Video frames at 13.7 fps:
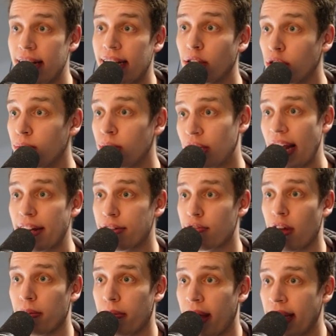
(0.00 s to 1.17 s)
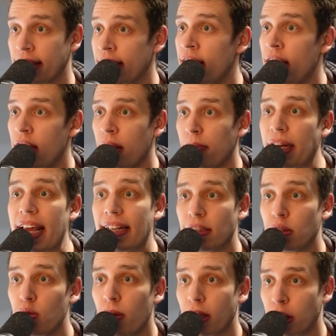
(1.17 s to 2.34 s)
out some Zealot run buys, but he has
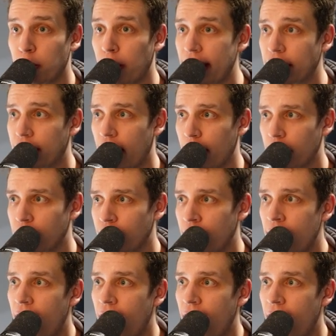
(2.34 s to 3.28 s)
too much splash damage.